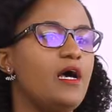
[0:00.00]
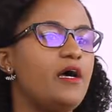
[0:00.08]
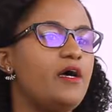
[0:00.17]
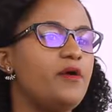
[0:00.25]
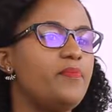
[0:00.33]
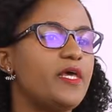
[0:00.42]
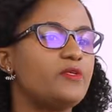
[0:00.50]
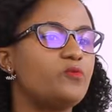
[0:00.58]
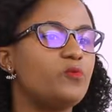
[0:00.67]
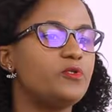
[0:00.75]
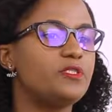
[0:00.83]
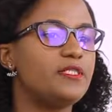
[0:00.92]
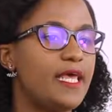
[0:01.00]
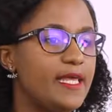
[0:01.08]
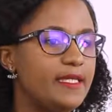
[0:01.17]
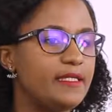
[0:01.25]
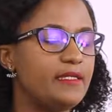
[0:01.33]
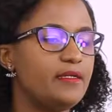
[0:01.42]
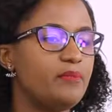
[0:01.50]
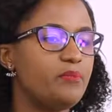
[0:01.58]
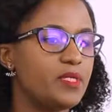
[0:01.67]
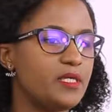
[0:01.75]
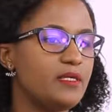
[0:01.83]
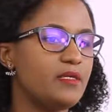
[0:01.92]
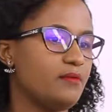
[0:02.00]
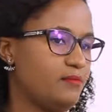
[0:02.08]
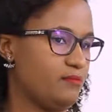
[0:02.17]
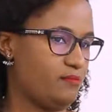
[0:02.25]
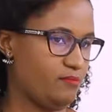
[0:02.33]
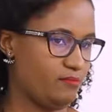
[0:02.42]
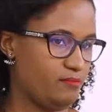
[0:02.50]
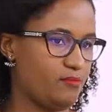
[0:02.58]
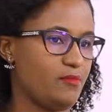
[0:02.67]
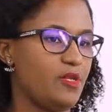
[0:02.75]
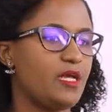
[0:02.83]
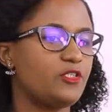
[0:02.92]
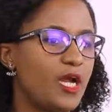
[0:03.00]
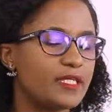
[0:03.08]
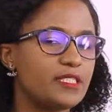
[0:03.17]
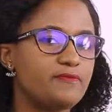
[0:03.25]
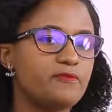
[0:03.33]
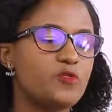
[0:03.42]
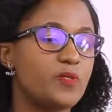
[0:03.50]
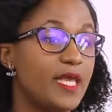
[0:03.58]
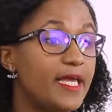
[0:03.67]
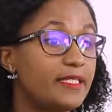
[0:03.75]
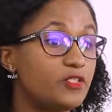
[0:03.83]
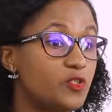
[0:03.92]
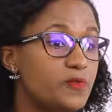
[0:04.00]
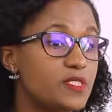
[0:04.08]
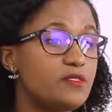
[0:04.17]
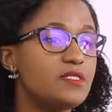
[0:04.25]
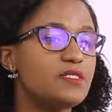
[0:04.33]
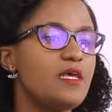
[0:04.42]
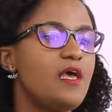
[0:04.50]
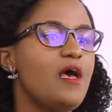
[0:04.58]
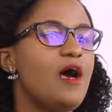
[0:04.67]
that would then be attractive to the end users.